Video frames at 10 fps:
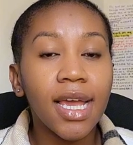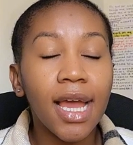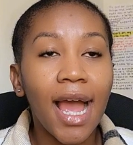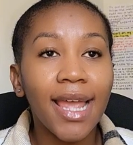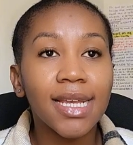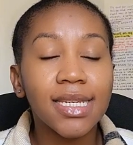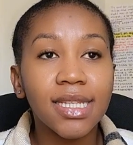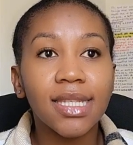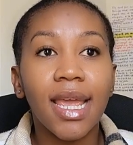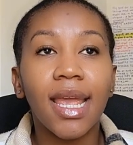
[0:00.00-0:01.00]
I did
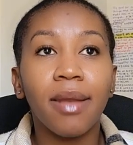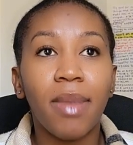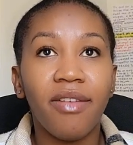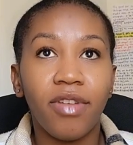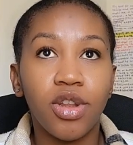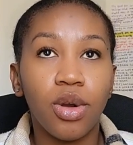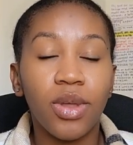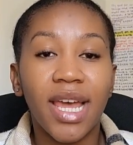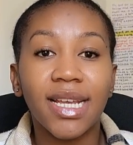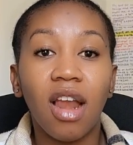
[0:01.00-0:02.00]
say in my video
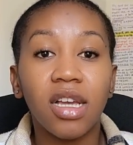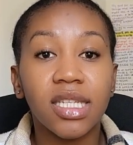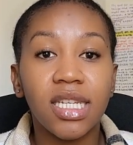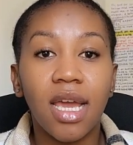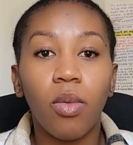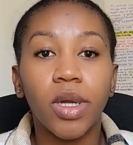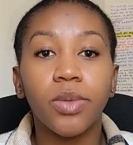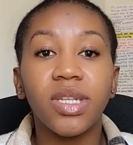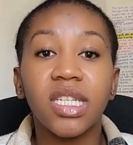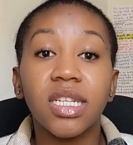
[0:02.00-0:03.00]
that last year what
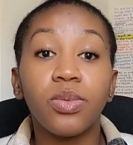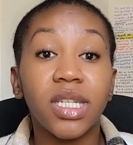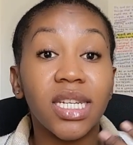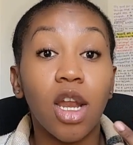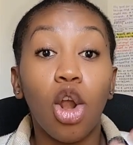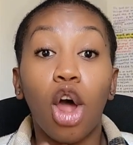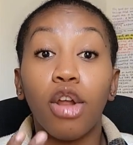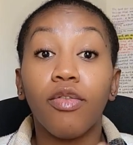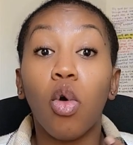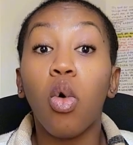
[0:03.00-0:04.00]
we did a lot
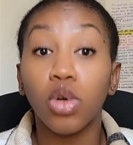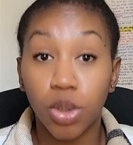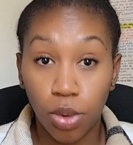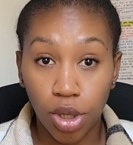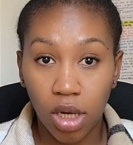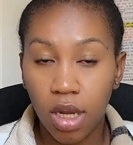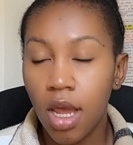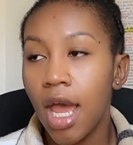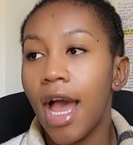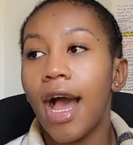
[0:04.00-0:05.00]
of coursework.
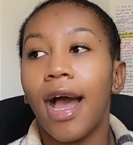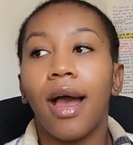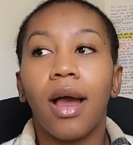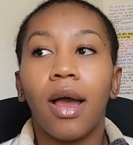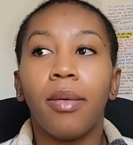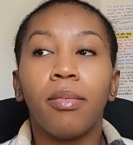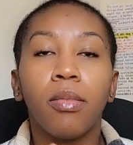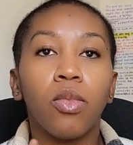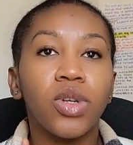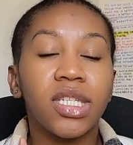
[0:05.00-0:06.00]

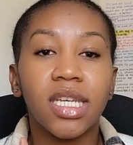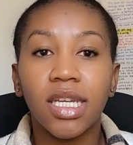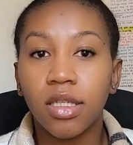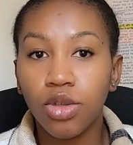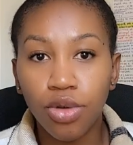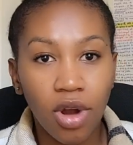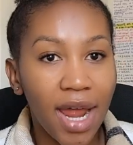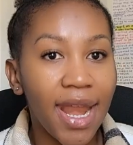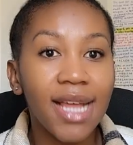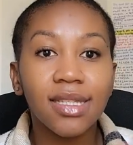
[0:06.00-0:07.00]
We did
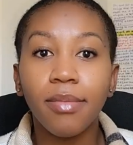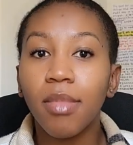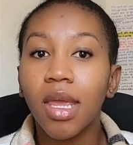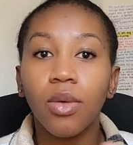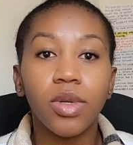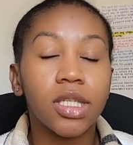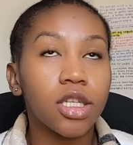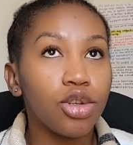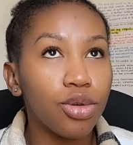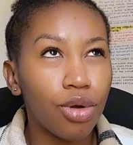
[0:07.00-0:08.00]
neuroanatomy, we did
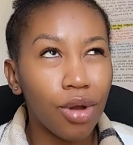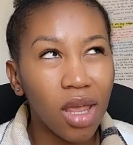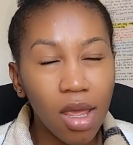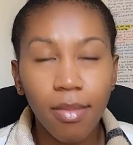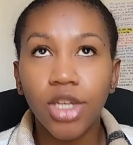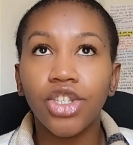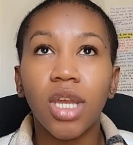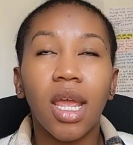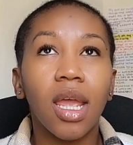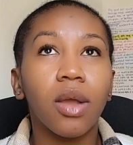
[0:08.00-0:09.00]

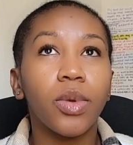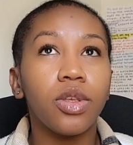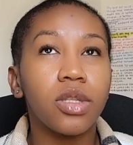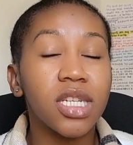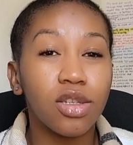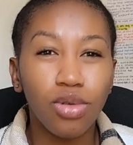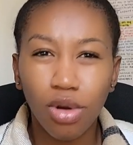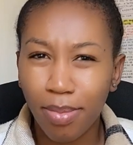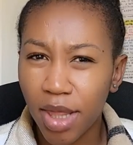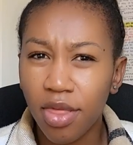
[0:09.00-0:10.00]
neuroimaging, we did
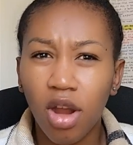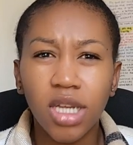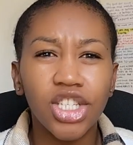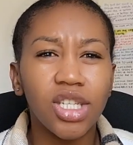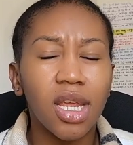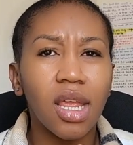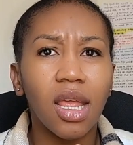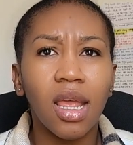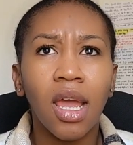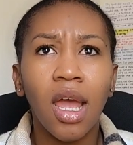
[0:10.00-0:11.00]
neuropathology,